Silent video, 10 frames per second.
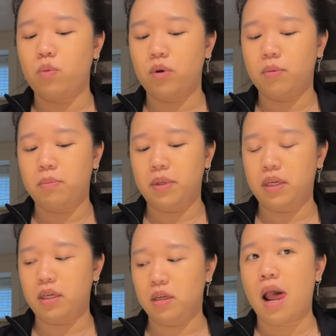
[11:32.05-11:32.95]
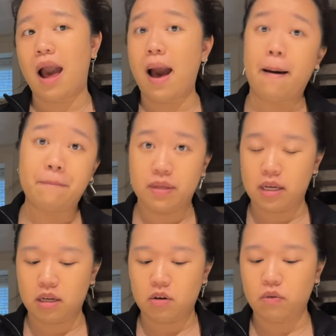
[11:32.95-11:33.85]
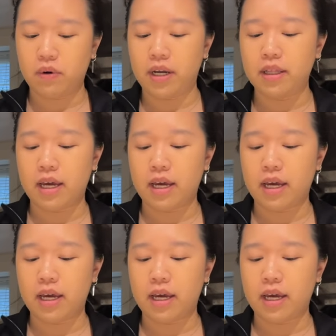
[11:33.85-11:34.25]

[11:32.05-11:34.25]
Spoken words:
would be happy in, right?